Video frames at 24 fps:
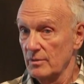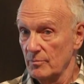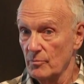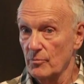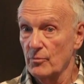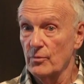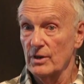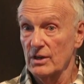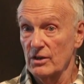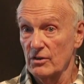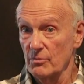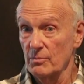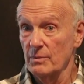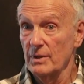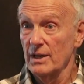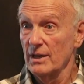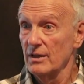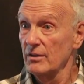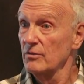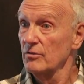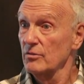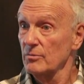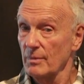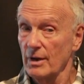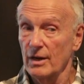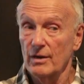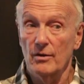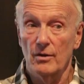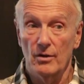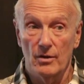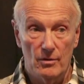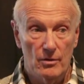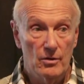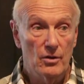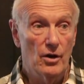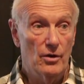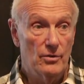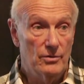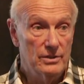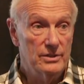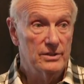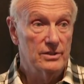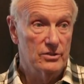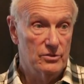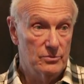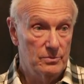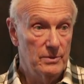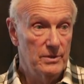brings me into my
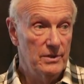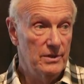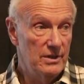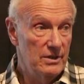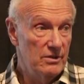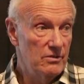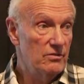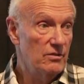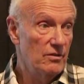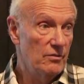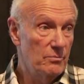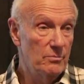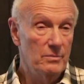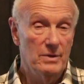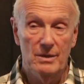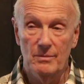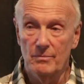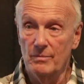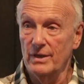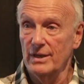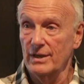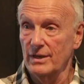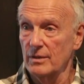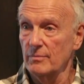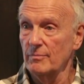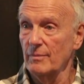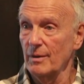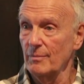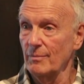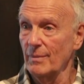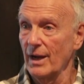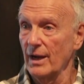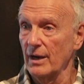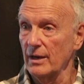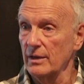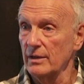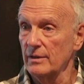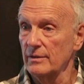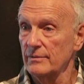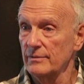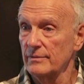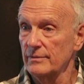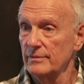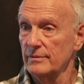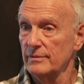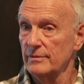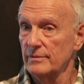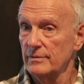current experience of me being in my body.
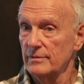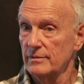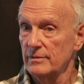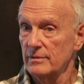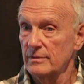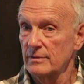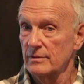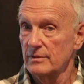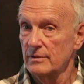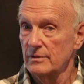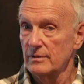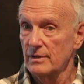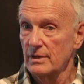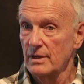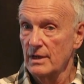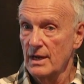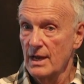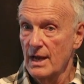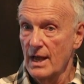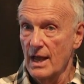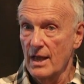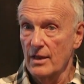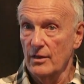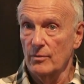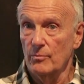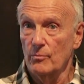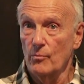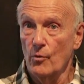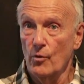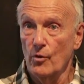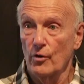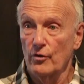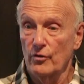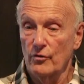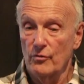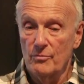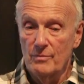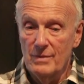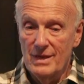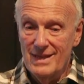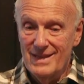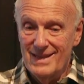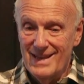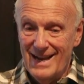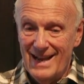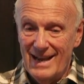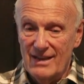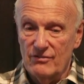And the more of me
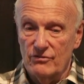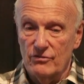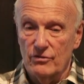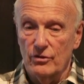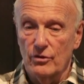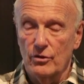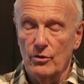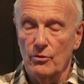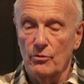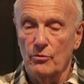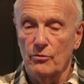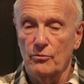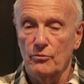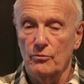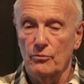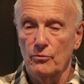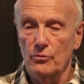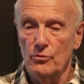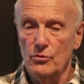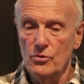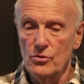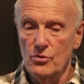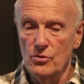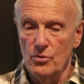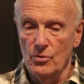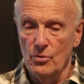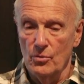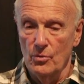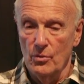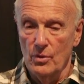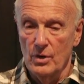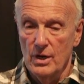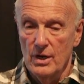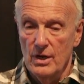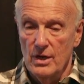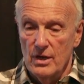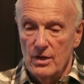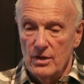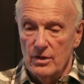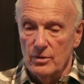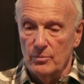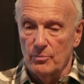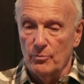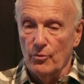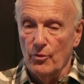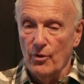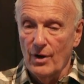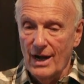that has to go through the
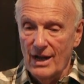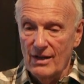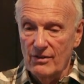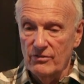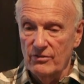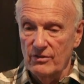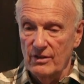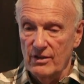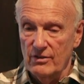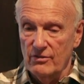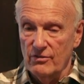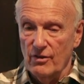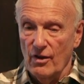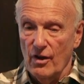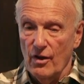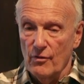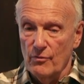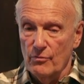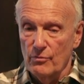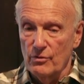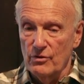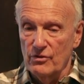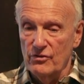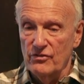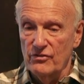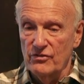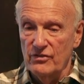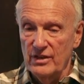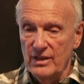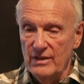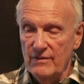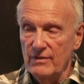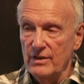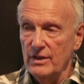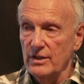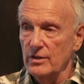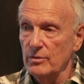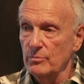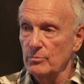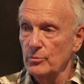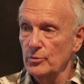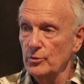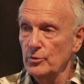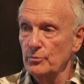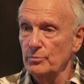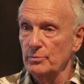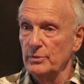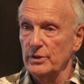process of receiving the
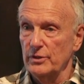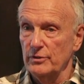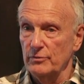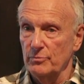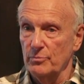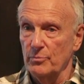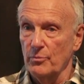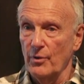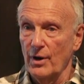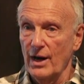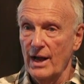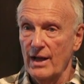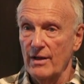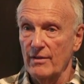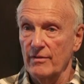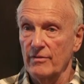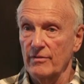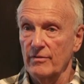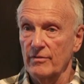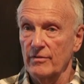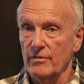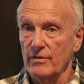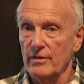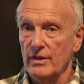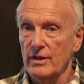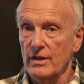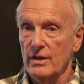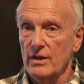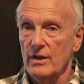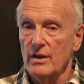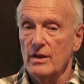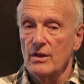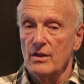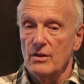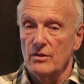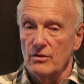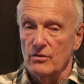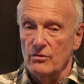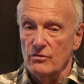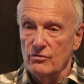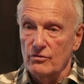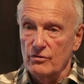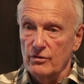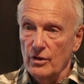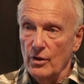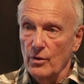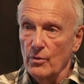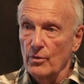movement of breath, the
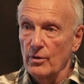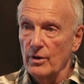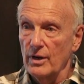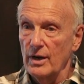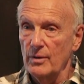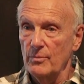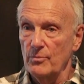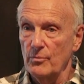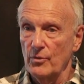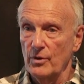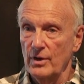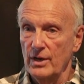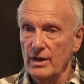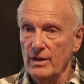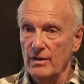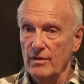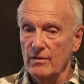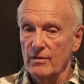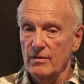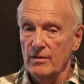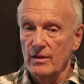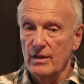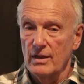slower I breathe.